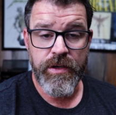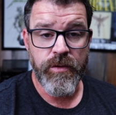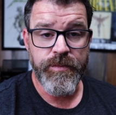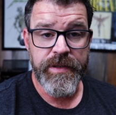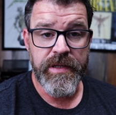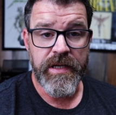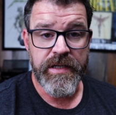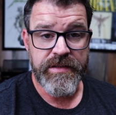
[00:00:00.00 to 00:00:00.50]

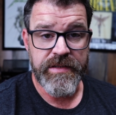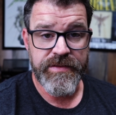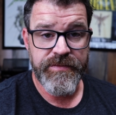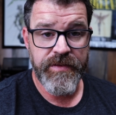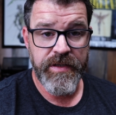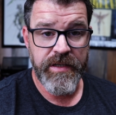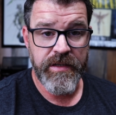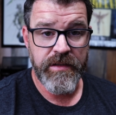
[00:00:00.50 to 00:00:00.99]
hope you like this
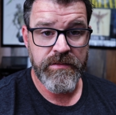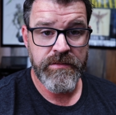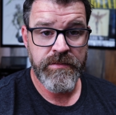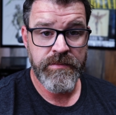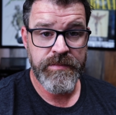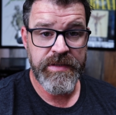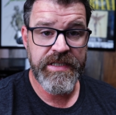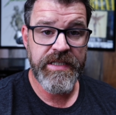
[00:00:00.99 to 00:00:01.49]
video
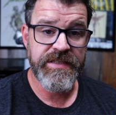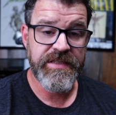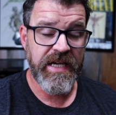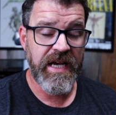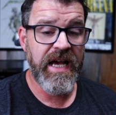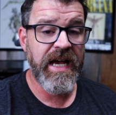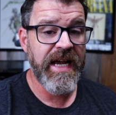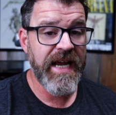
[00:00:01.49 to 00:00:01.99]
because
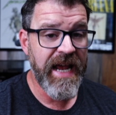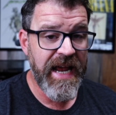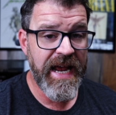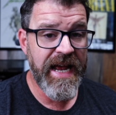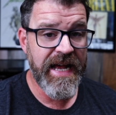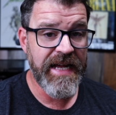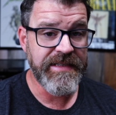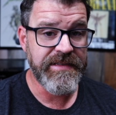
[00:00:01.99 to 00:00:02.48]
I
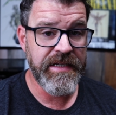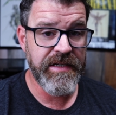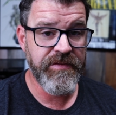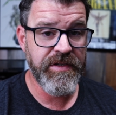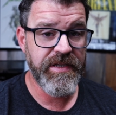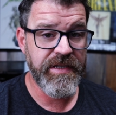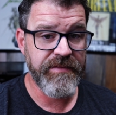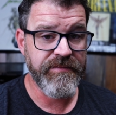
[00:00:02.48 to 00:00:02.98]
had
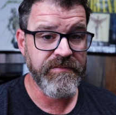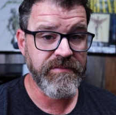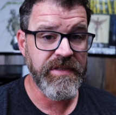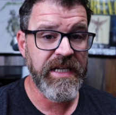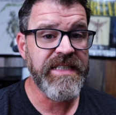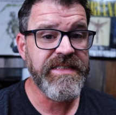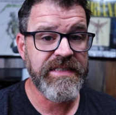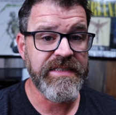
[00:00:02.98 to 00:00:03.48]
everything
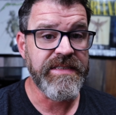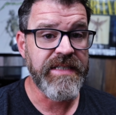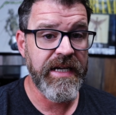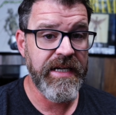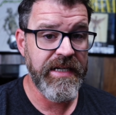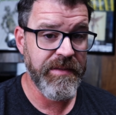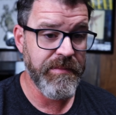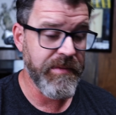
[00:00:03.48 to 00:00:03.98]
nice and tidy